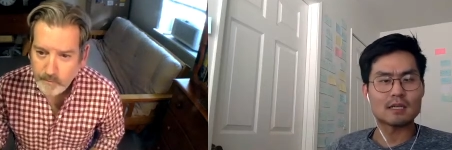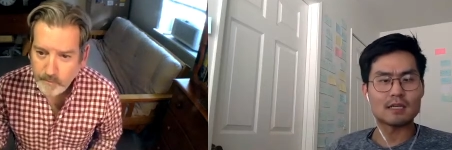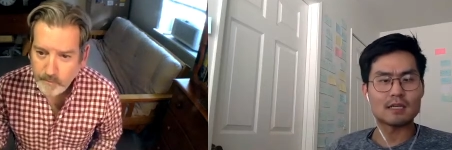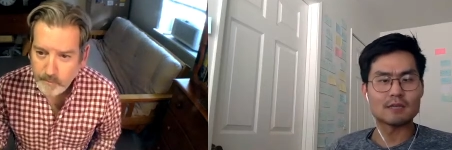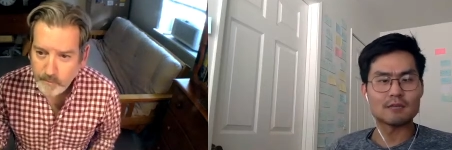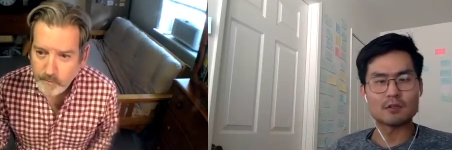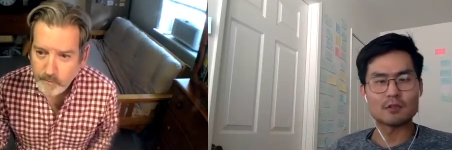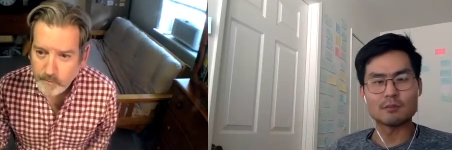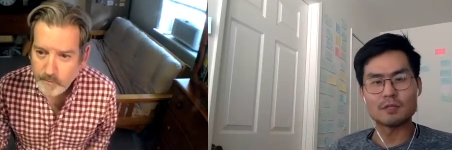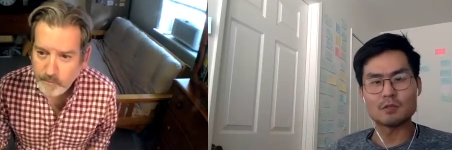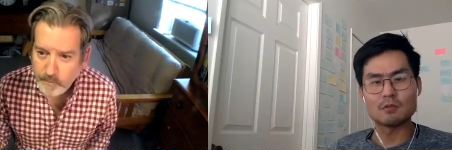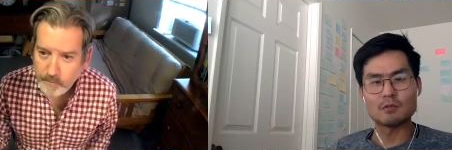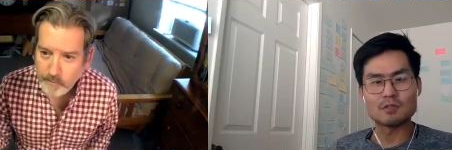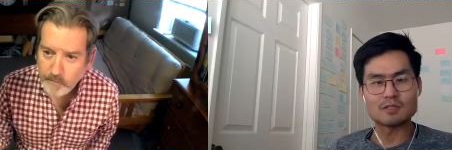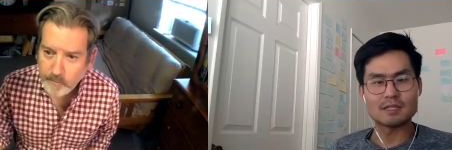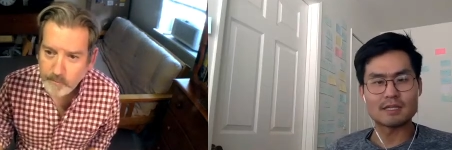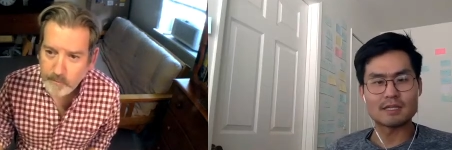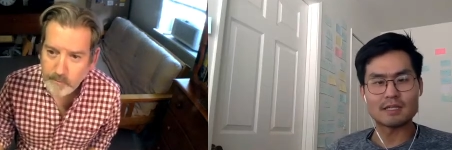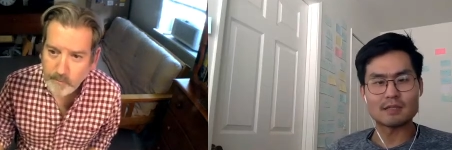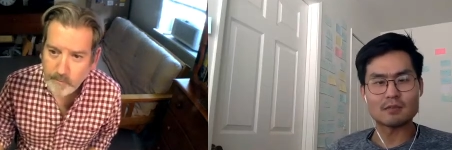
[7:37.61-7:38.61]
Speaker 1: And for me, it
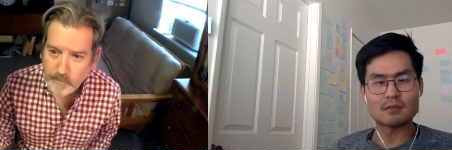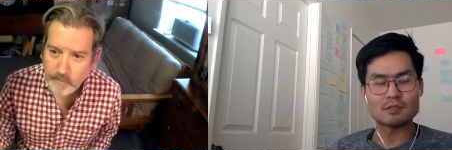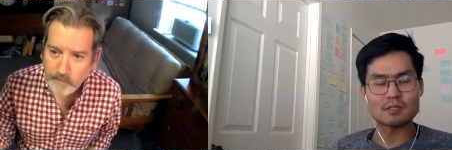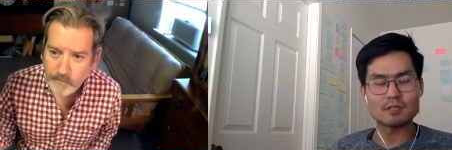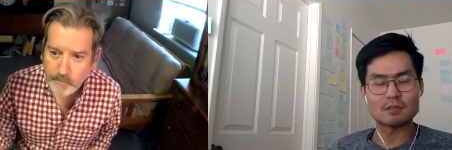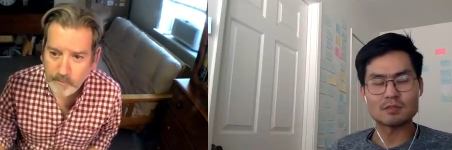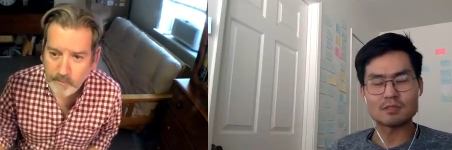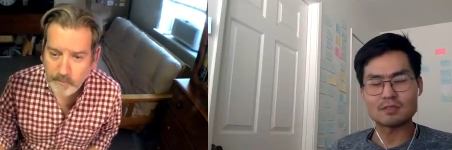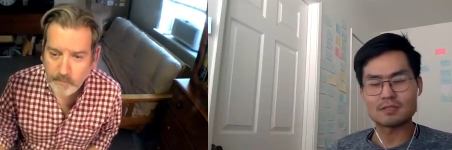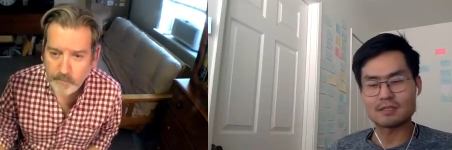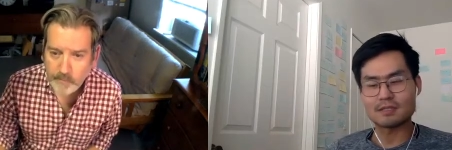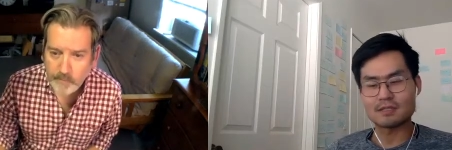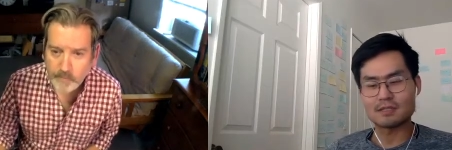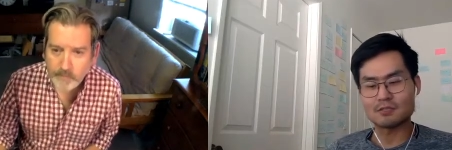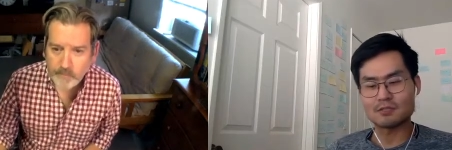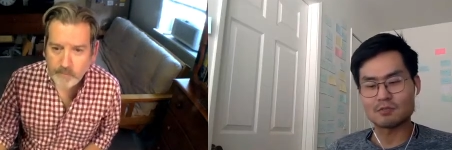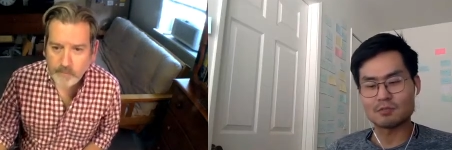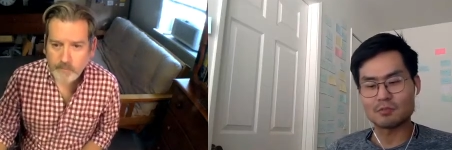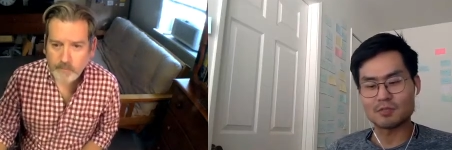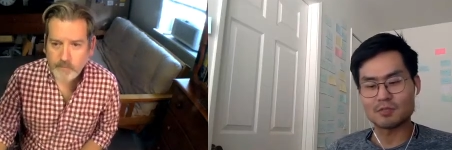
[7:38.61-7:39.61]
was like he was almost like
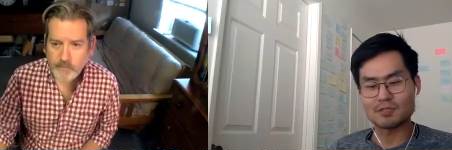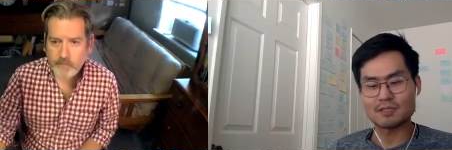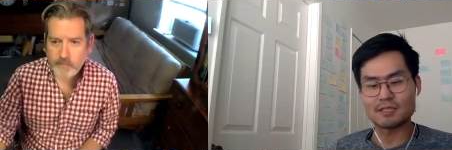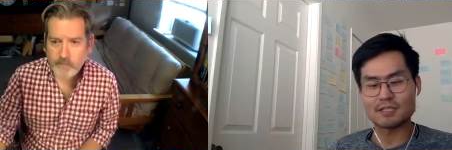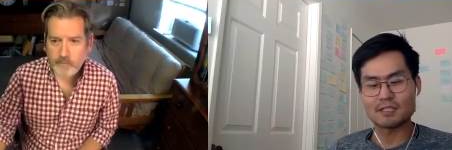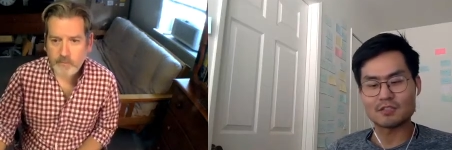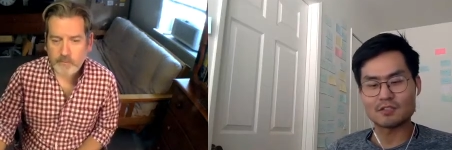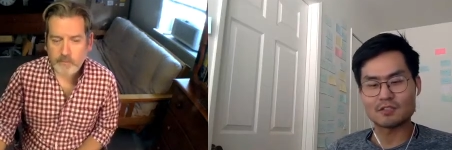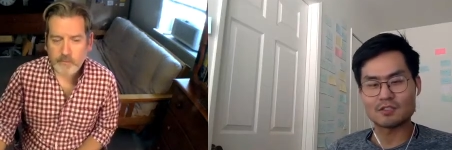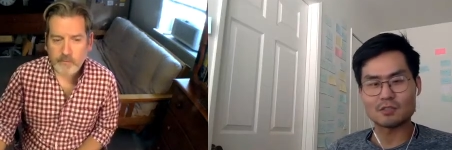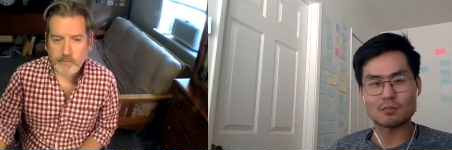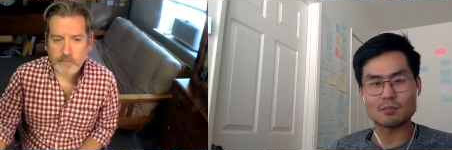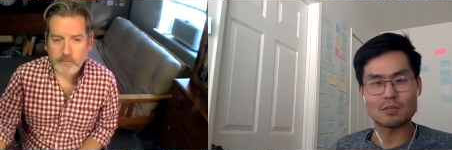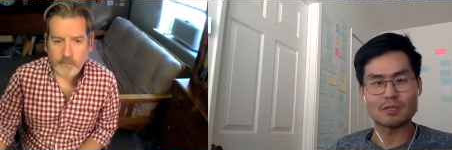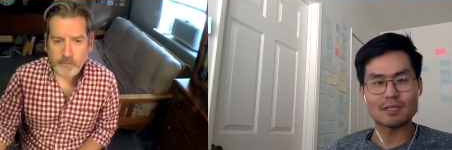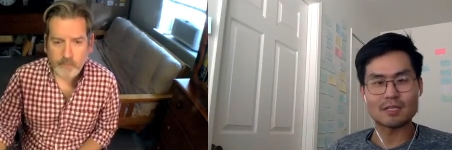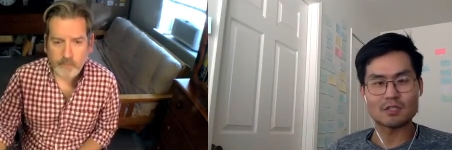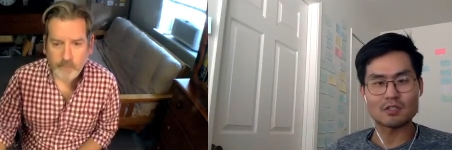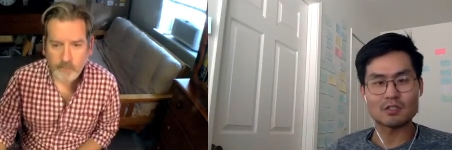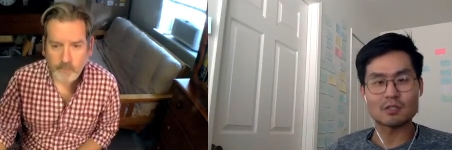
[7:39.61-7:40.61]
this representation of
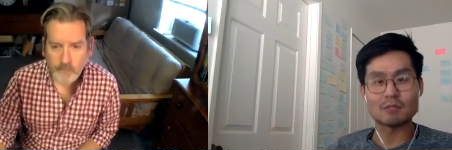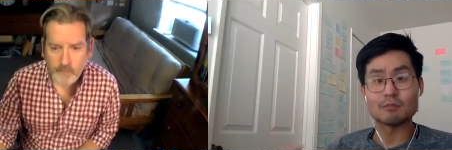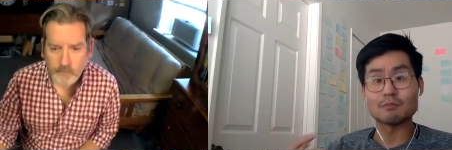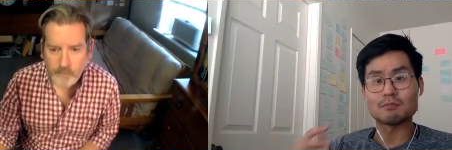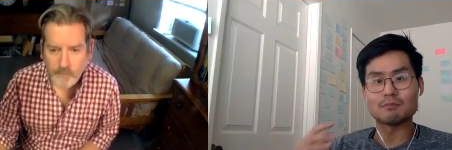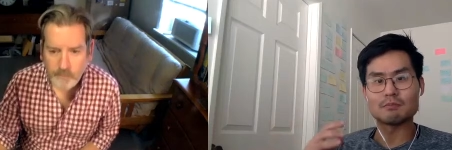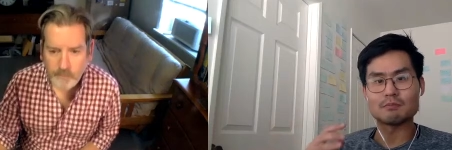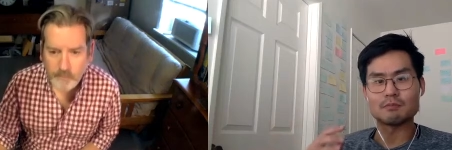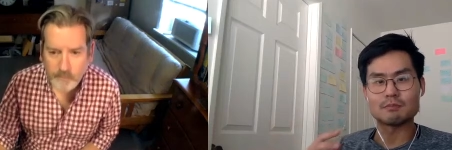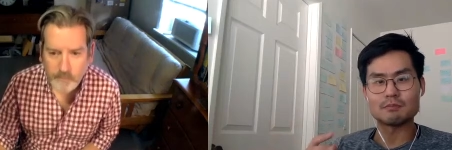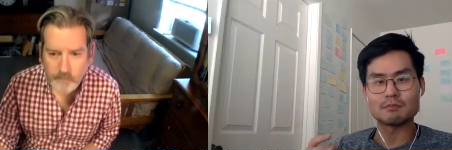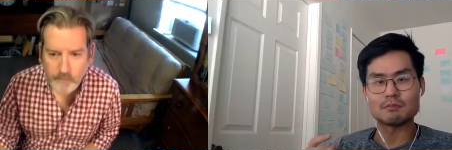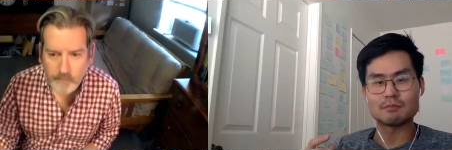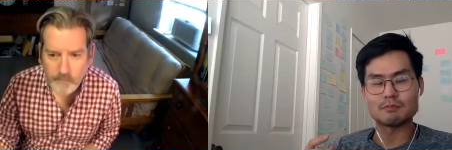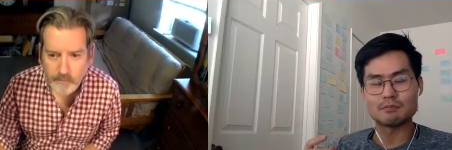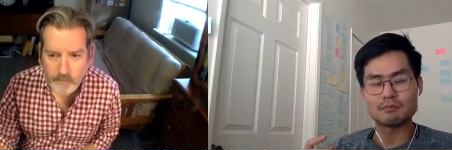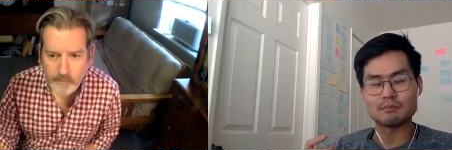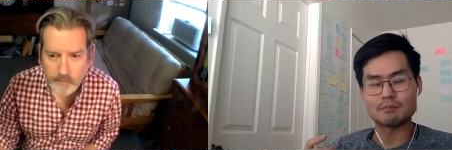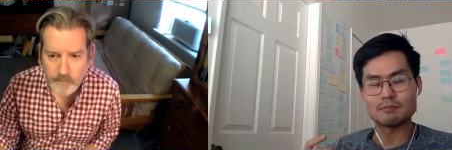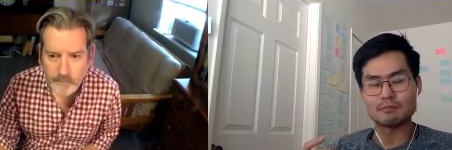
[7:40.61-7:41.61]
someone I couldn't
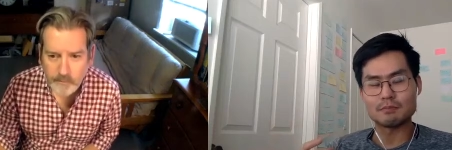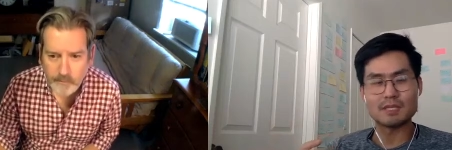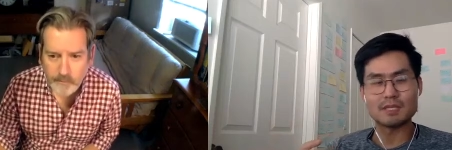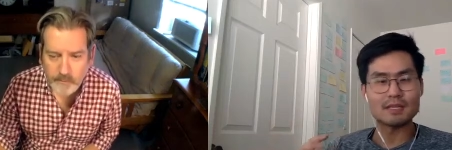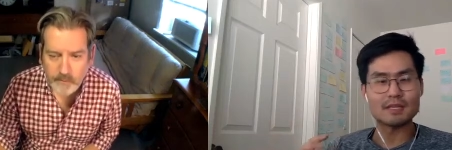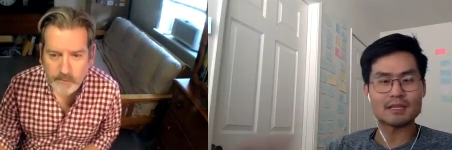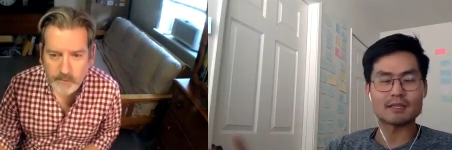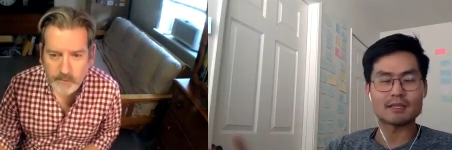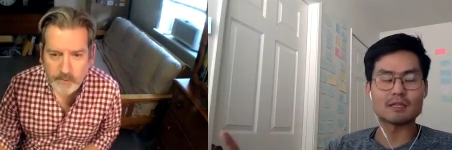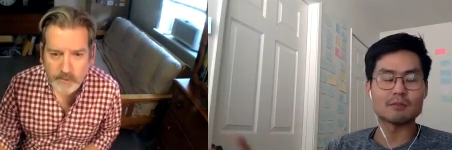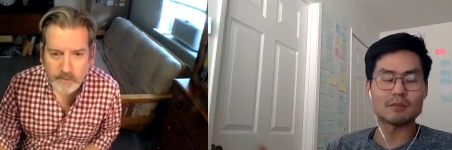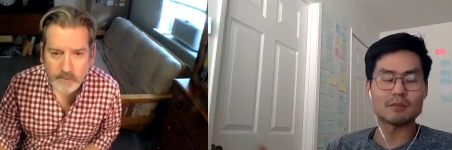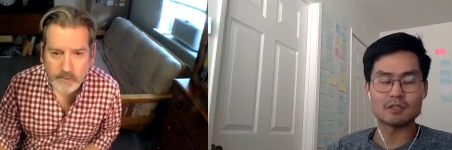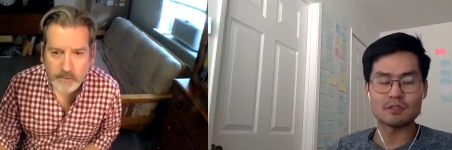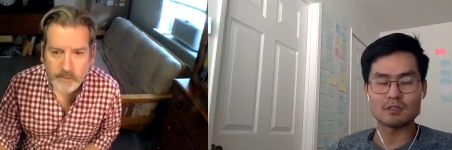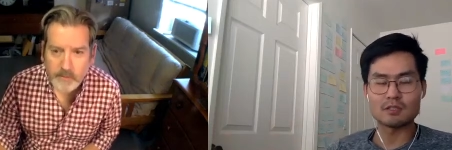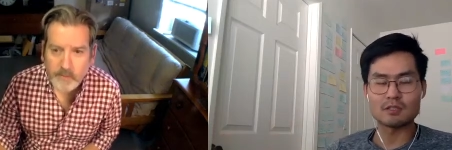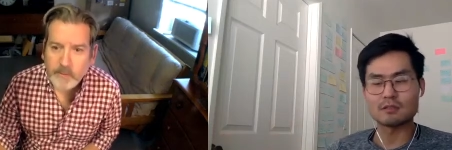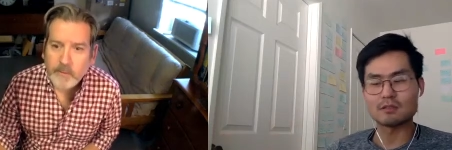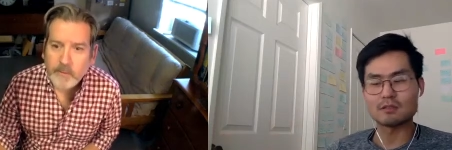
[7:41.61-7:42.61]
be like him. I
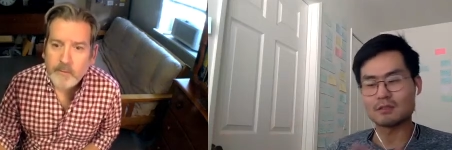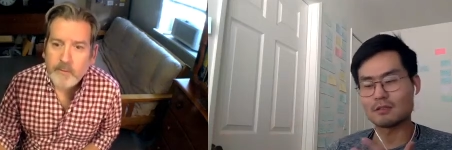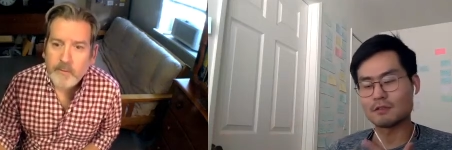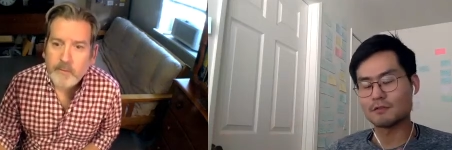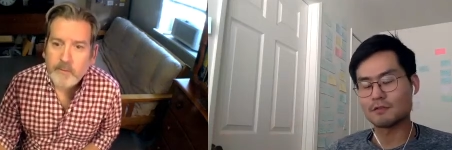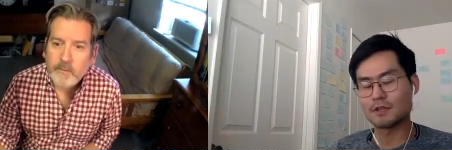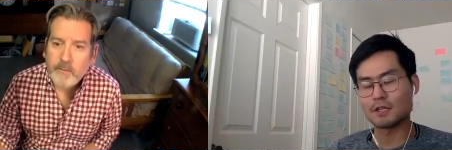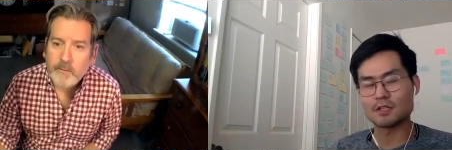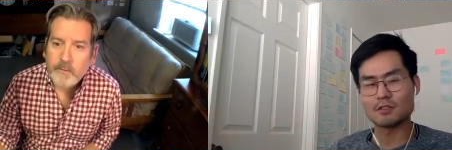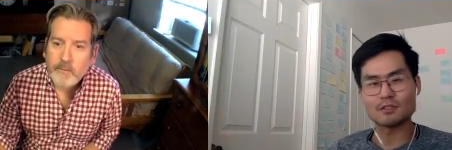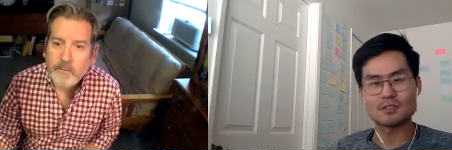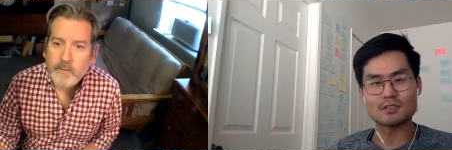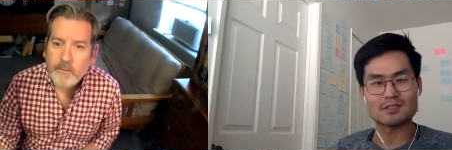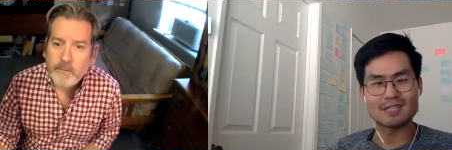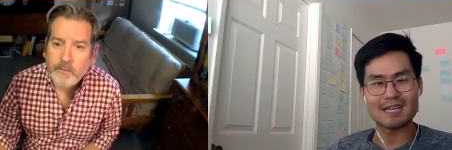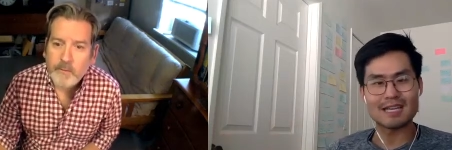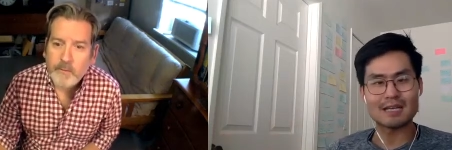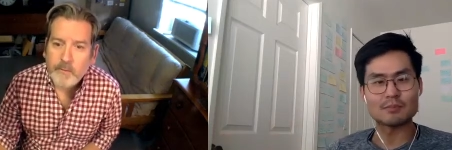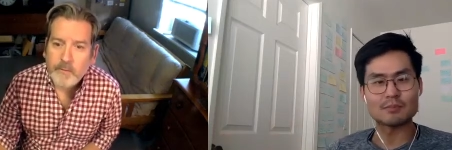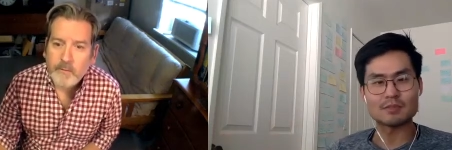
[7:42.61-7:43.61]
couldn't, you know, follow his
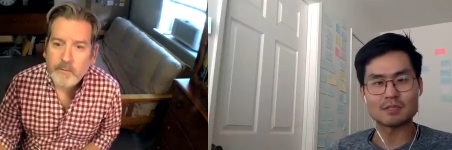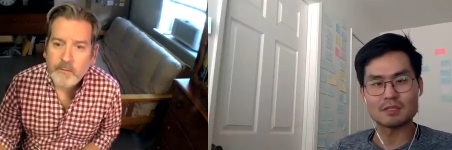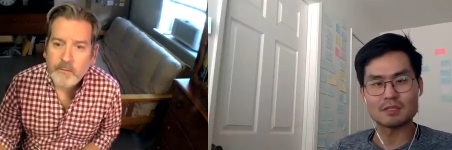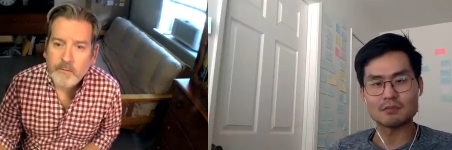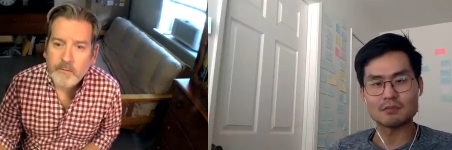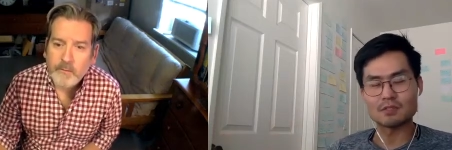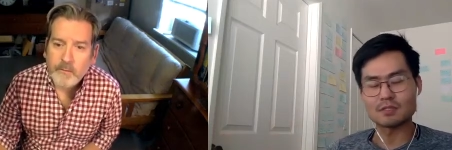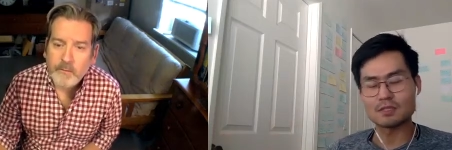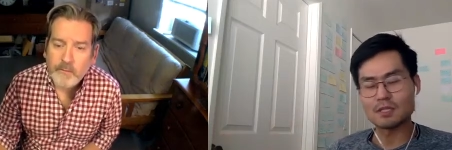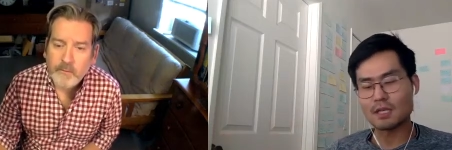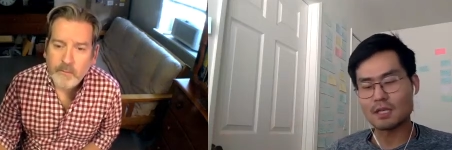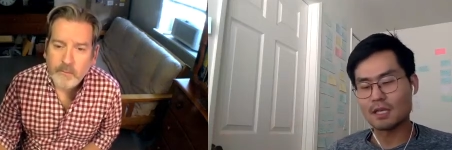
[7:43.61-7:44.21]
steps, and it was